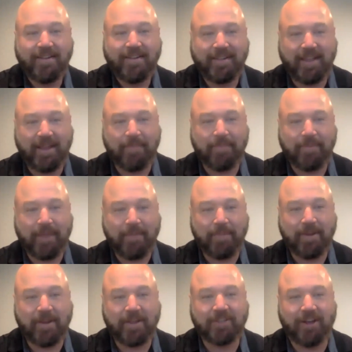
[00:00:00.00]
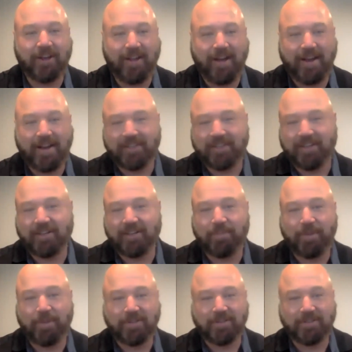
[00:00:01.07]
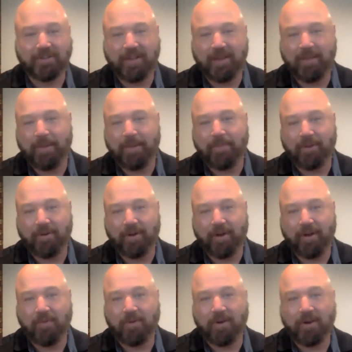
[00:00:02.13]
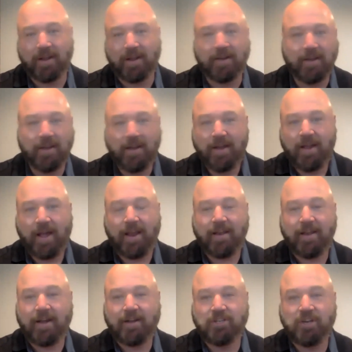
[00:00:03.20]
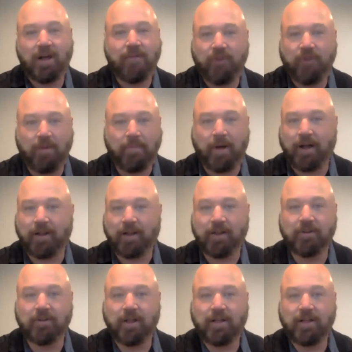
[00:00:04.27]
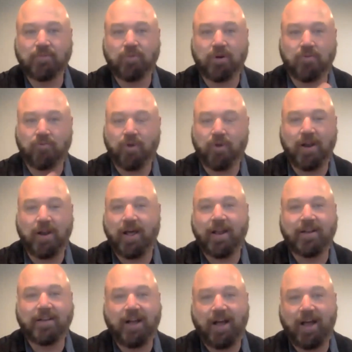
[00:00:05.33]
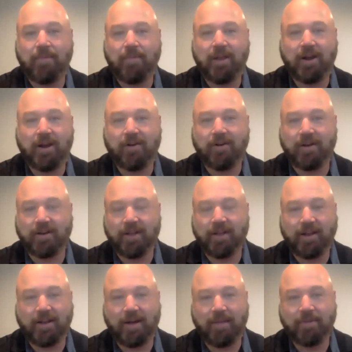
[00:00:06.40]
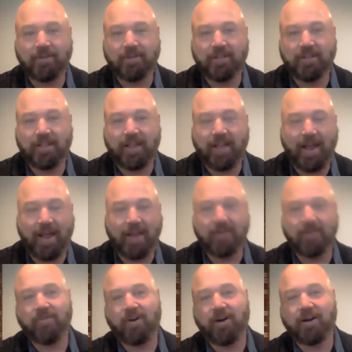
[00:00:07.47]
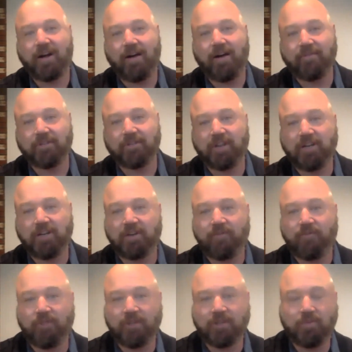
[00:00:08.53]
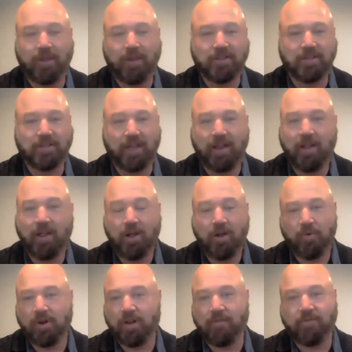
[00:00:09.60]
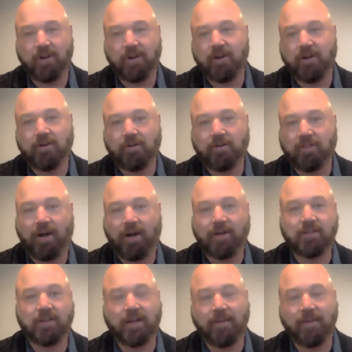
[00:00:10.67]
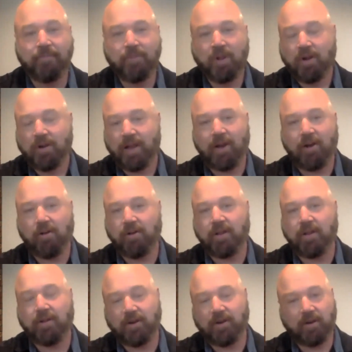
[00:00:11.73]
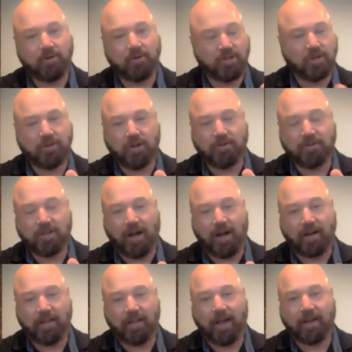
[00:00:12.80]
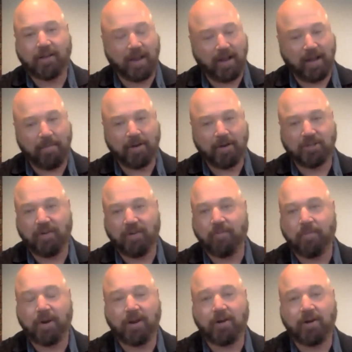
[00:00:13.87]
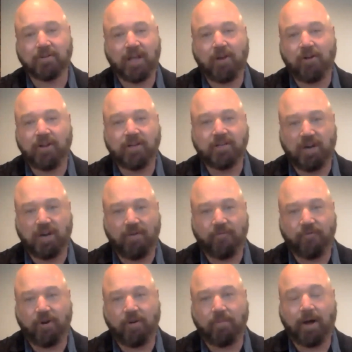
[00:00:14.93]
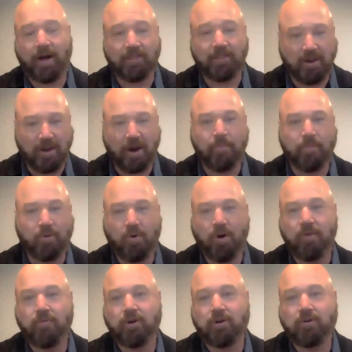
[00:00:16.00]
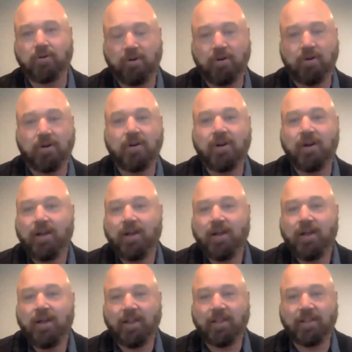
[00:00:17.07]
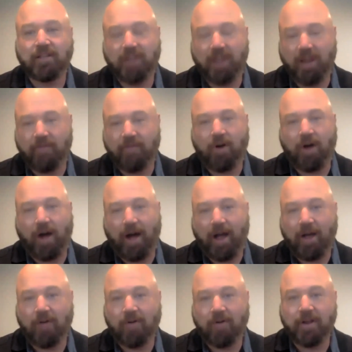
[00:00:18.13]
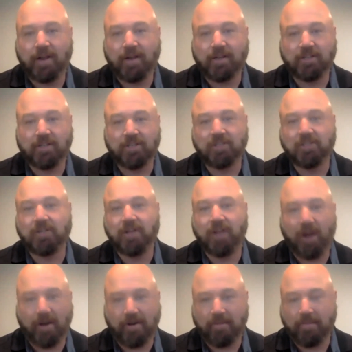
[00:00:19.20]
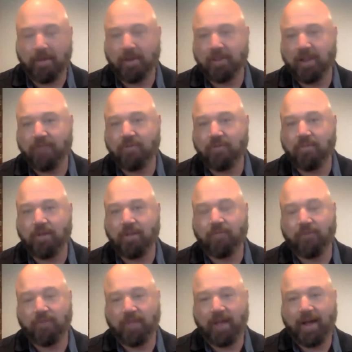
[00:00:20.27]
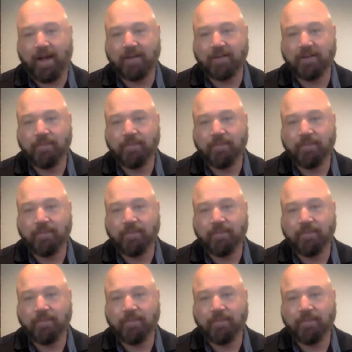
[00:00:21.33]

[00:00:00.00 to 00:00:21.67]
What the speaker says: Keeping us all honest in this business. So keep up the great work. And John Fehrenbach, as we're running out of time here and coming to the end of our conversation for this Wednesday, we'd love to hear your thoughts. Again, not only, and don't talk yet, because I got to make sure everybody knows, not only is John Fehrenbach the #1 recruiter in the state of Ohio and consistently honored month after month for that,